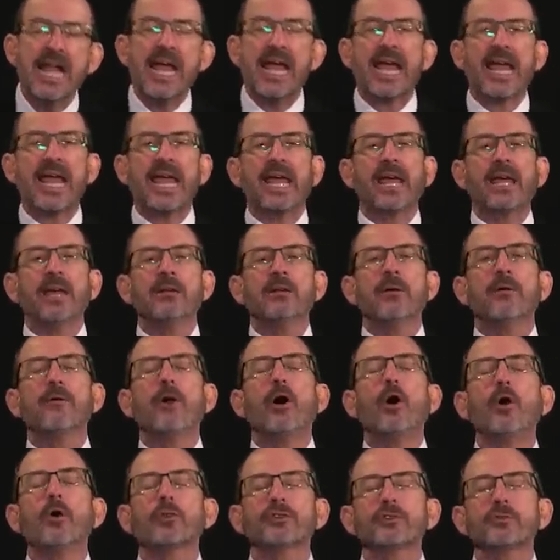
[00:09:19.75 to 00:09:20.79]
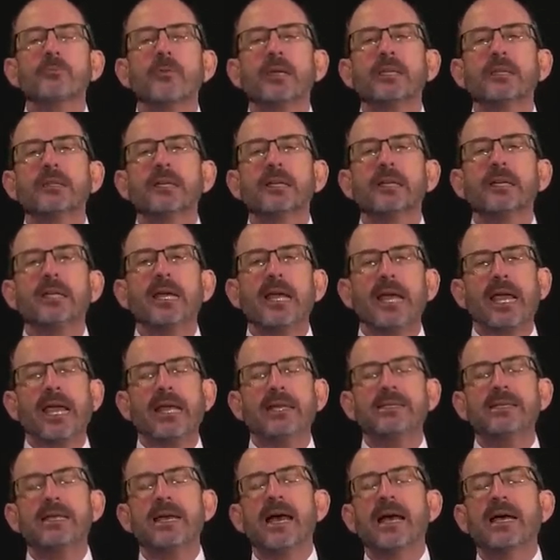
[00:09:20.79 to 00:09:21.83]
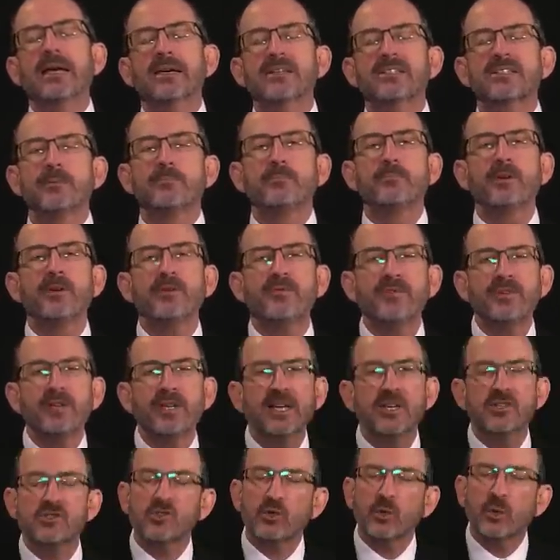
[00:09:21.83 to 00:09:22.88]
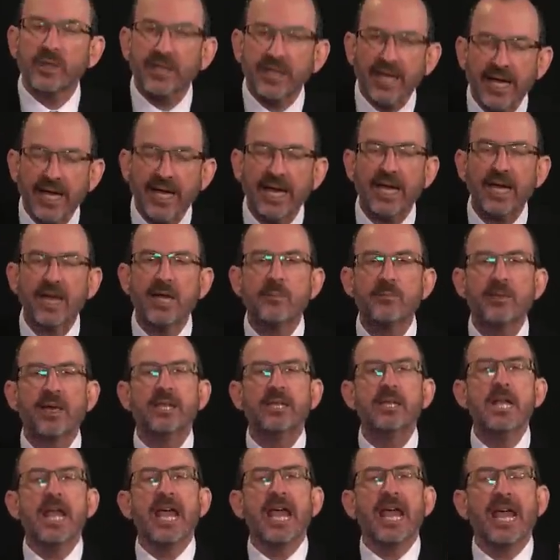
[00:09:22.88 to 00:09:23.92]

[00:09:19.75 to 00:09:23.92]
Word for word: and ultimately Antiochus Epiphanes who came and,